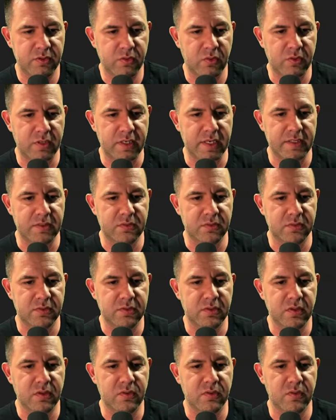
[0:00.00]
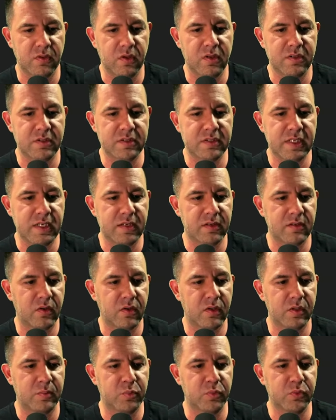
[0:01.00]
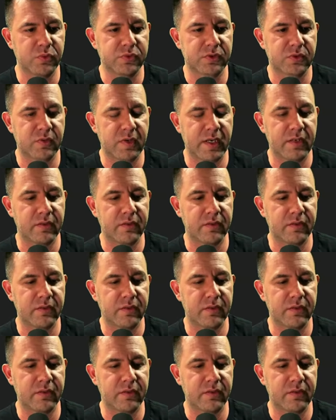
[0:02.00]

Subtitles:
or natural stone, all standard on a pool surround.